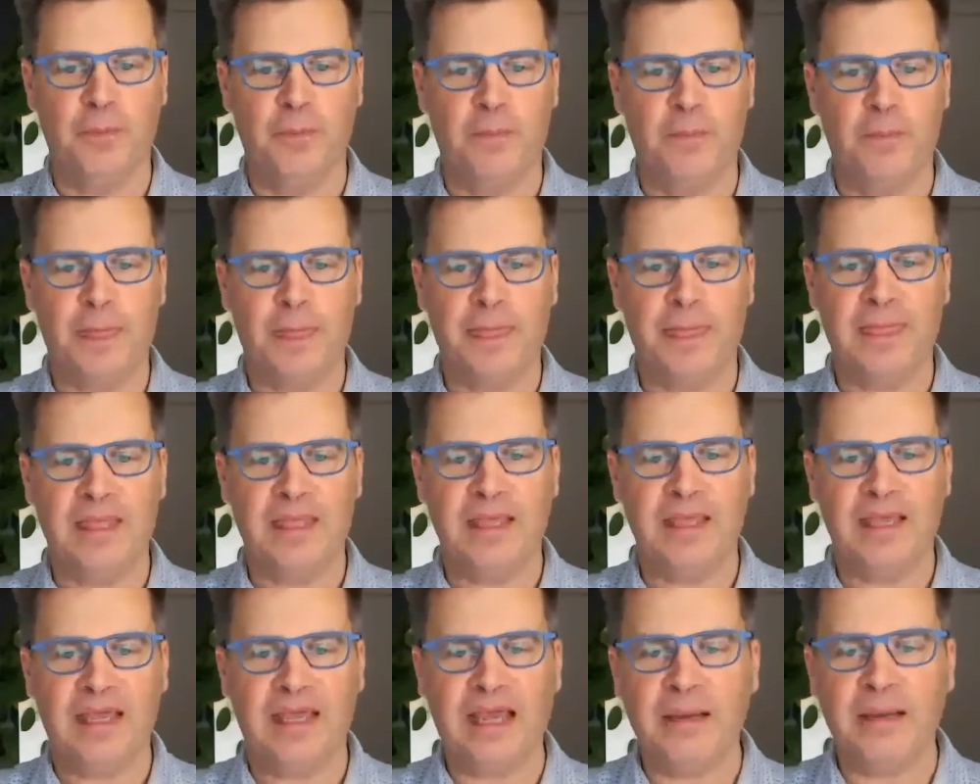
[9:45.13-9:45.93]

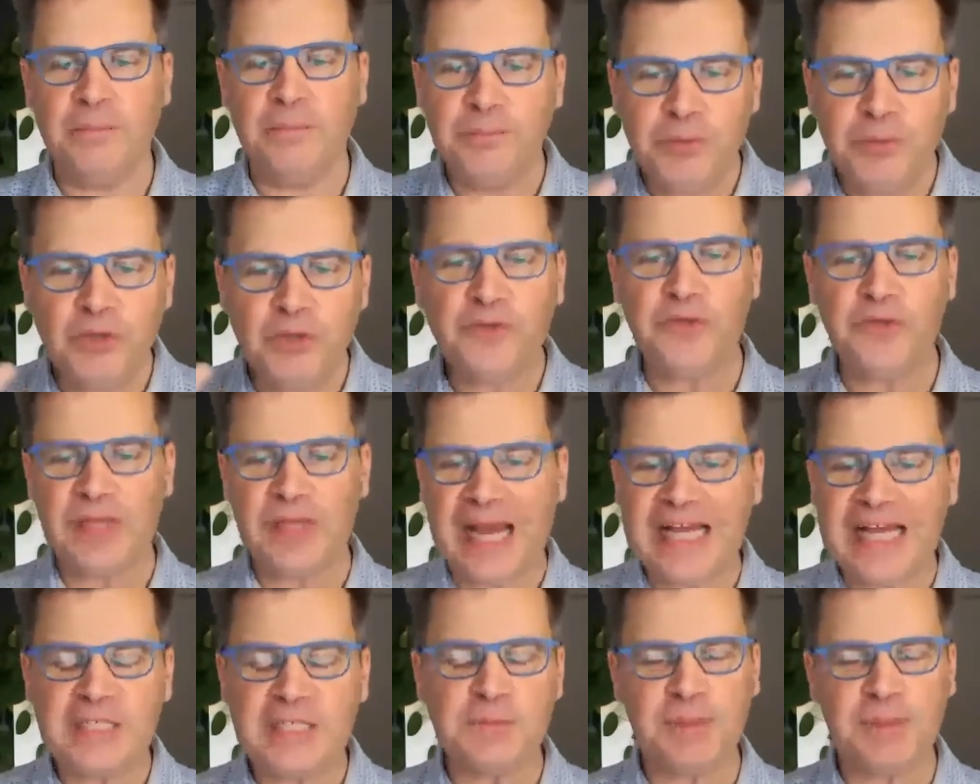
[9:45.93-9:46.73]
And both
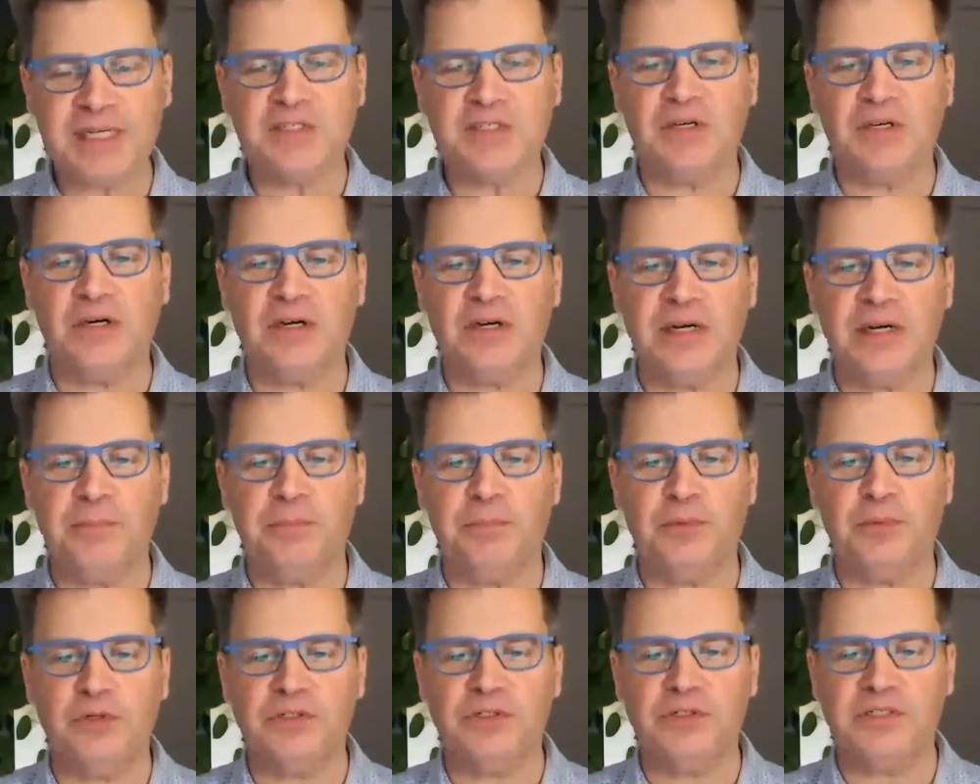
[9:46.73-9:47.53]
aspects are
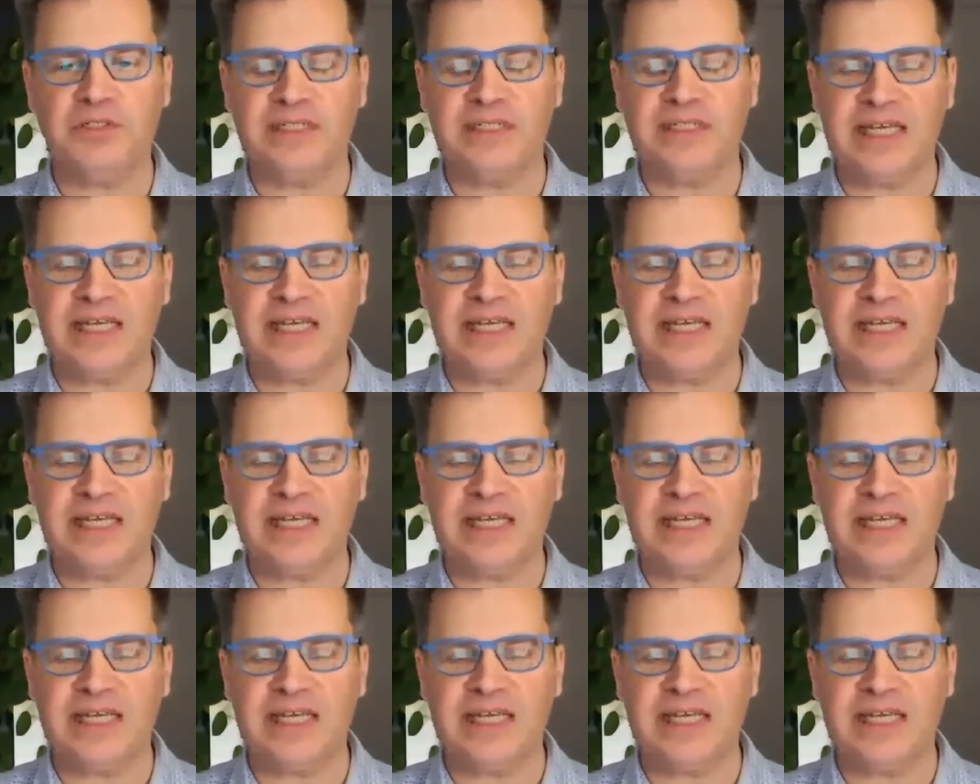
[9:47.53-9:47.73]
important.